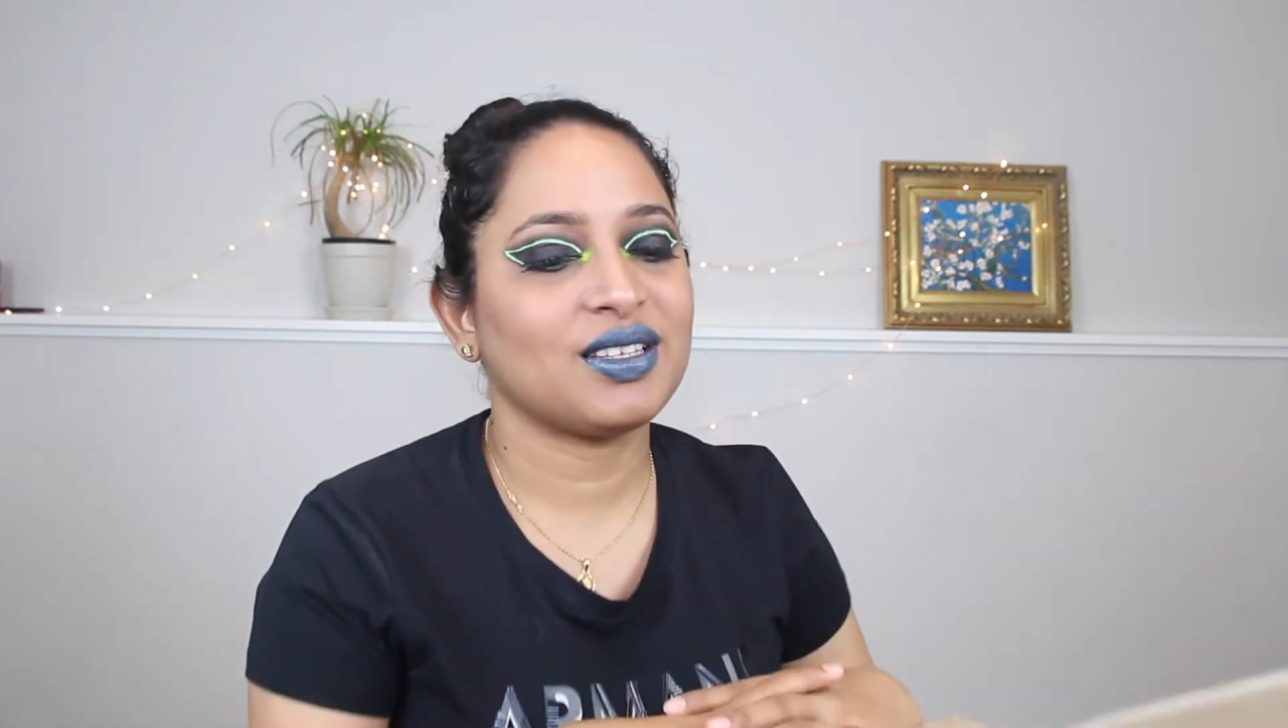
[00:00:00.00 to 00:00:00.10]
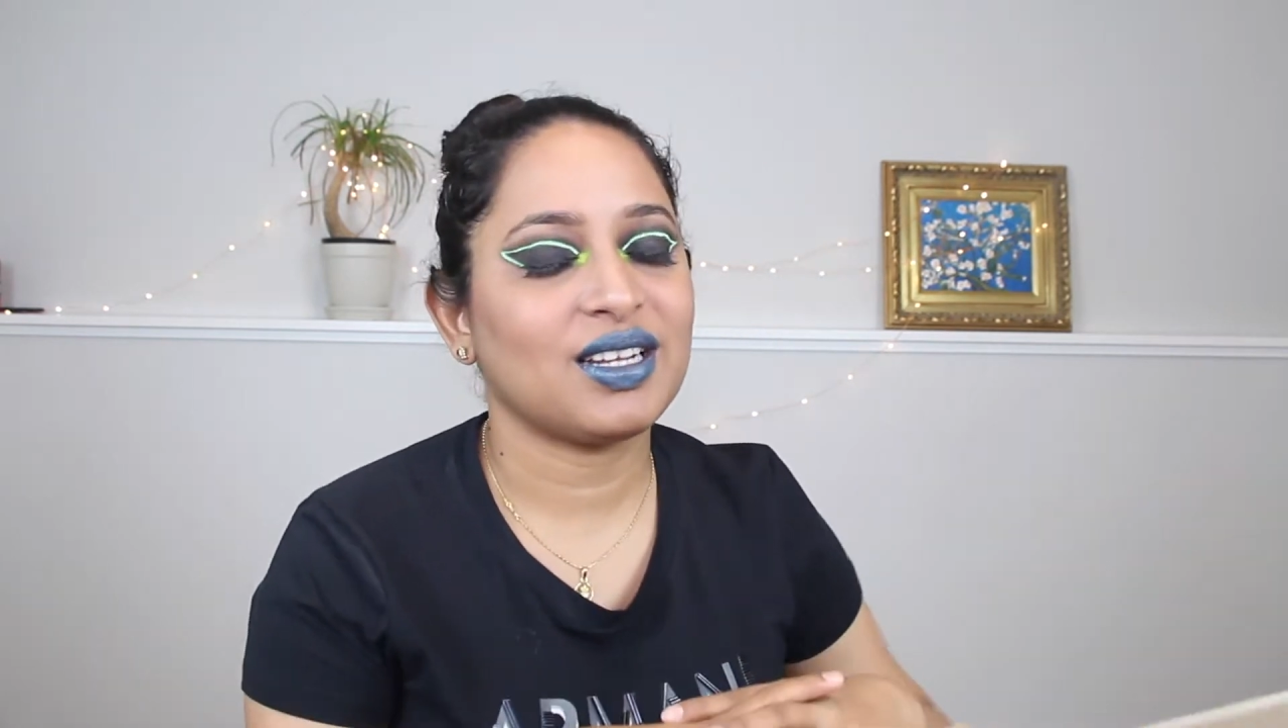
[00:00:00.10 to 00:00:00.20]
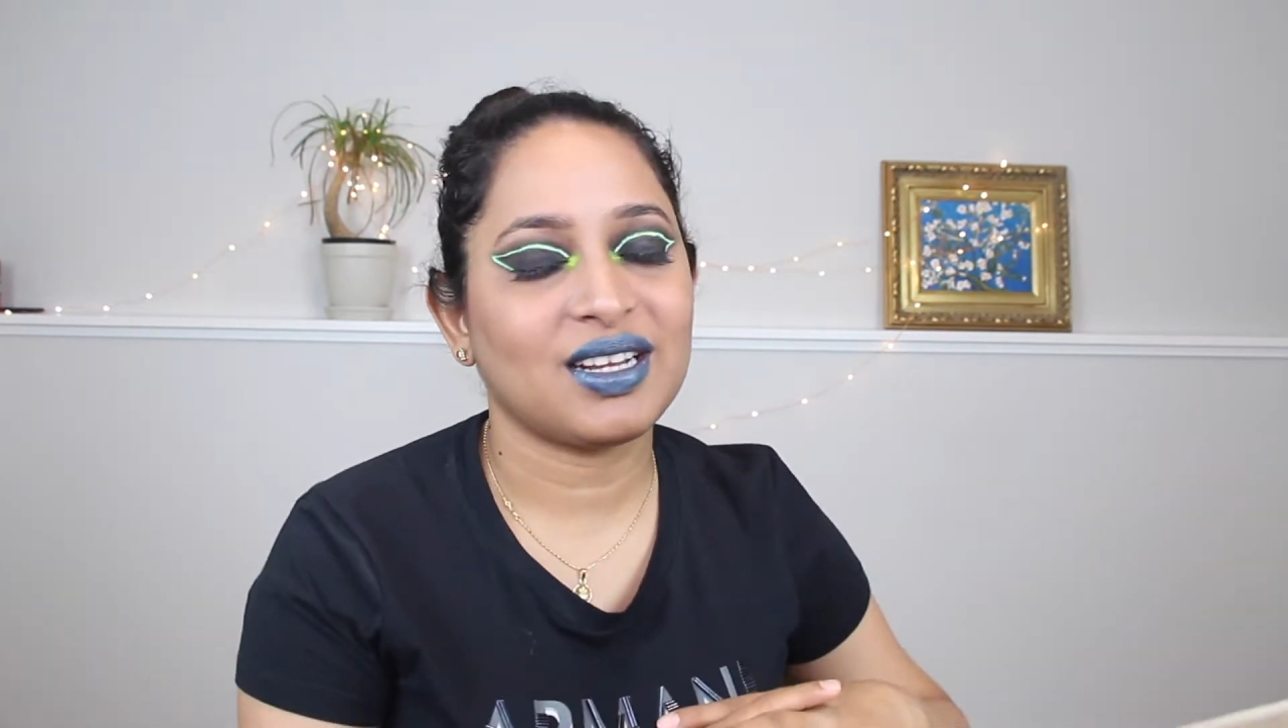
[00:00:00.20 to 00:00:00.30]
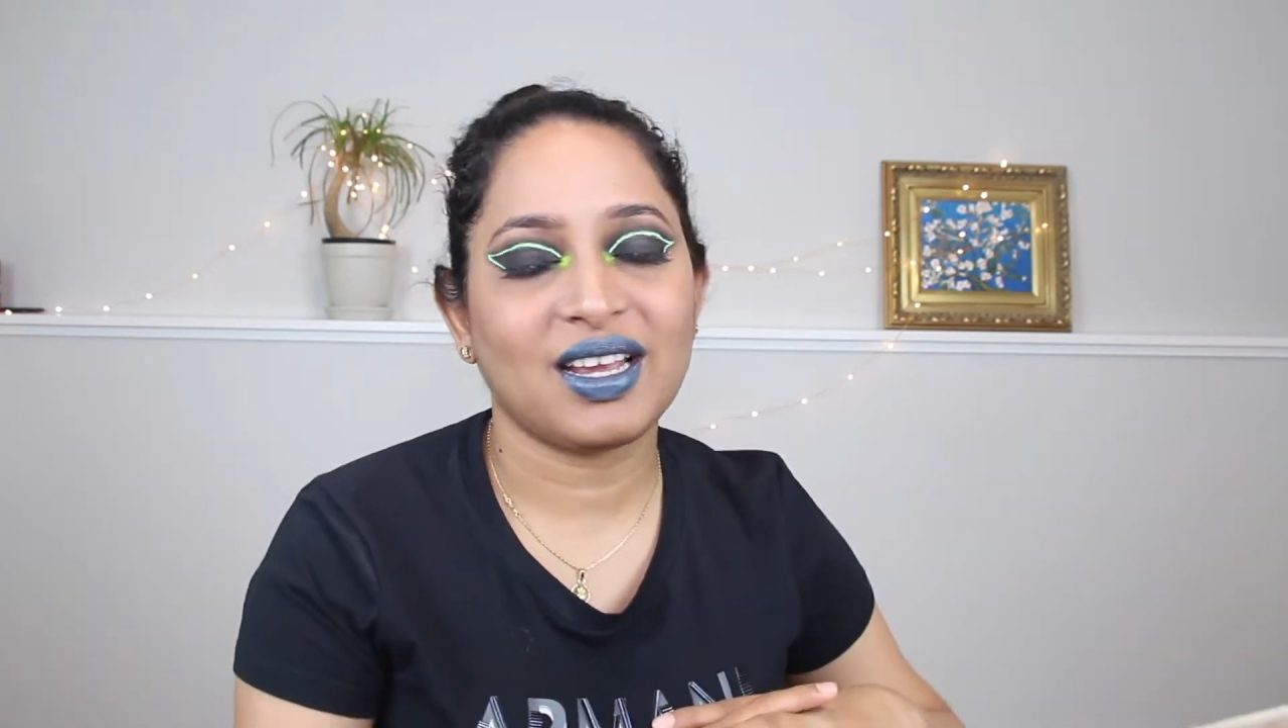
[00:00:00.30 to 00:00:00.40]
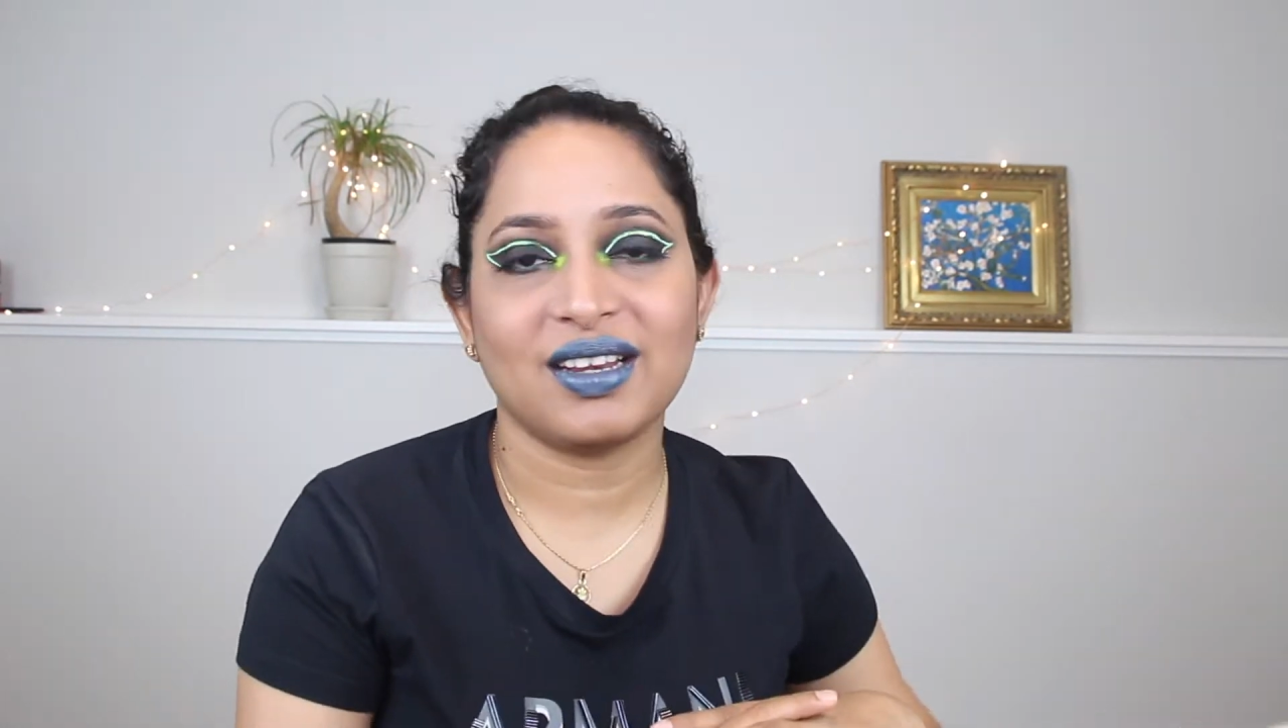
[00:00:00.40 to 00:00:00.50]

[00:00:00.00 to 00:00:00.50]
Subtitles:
that I